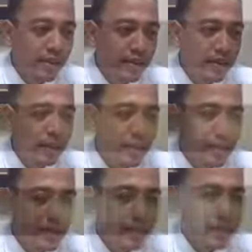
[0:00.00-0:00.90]

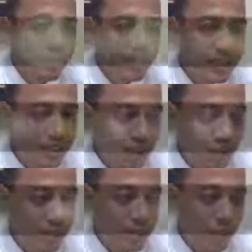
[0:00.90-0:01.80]
Reason
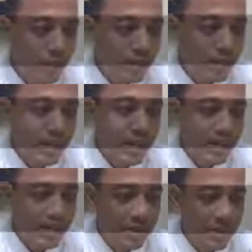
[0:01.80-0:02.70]
of joining this
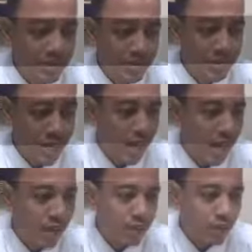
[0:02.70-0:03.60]
company is that
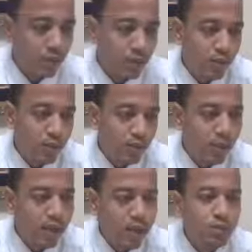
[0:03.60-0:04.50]
I would
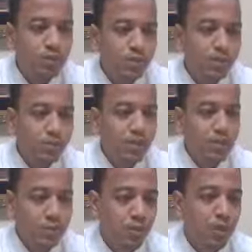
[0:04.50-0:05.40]
like to be
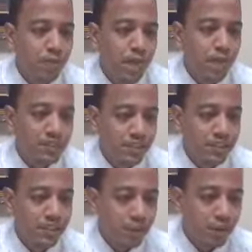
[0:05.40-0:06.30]
a smart and
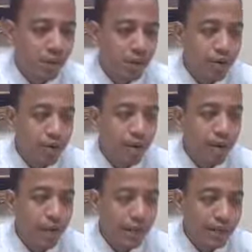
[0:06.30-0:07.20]
successful lawyer.
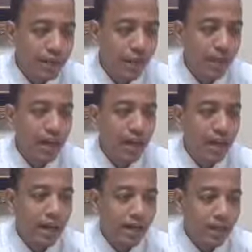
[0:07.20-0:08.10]
And
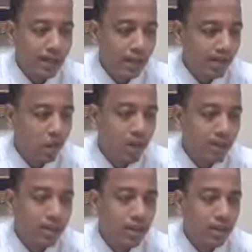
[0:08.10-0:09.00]
I
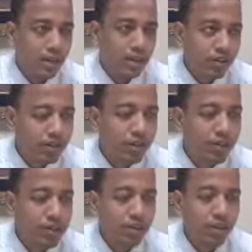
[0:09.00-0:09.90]
got
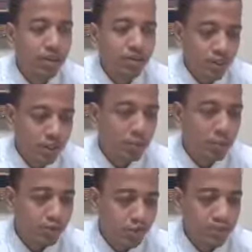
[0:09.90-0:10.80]
here golden
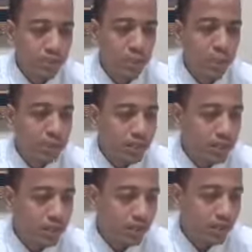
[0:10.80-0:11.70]
opportunity.
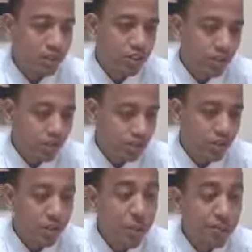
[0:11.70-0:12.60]
I got a chance to
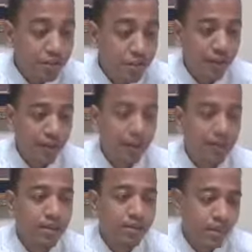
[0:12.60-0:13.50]
learn
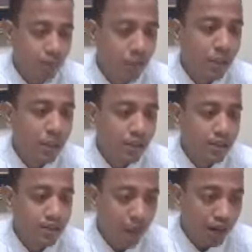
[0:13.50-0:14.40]
everything. That's why I like
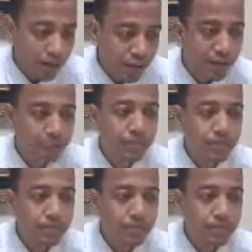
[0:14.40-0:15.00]
to join here.